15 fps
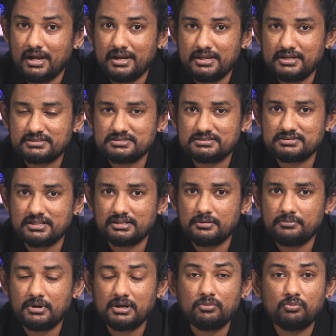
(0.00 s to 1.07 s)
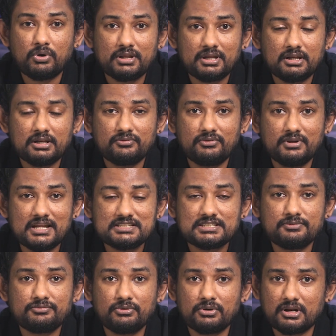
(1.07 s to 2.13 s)
Ideation is nothing but what kind of
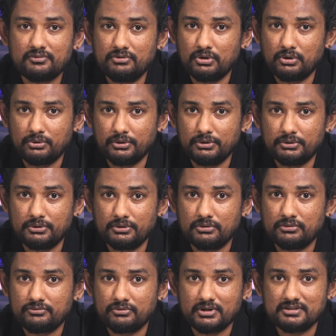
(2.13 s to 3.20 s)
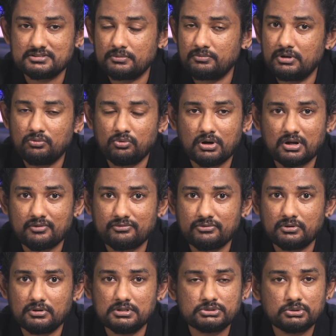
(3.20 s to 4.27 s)
landscape photography you are going to do. For example,
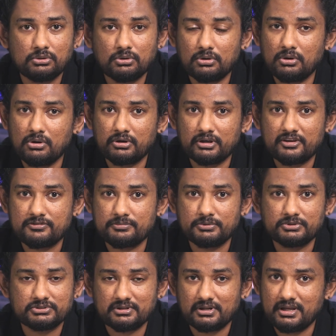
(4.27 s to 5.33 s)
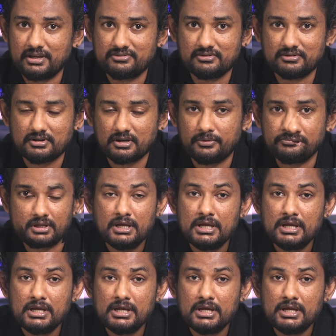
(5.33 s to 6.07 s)
waterfalls or long exposure, etc.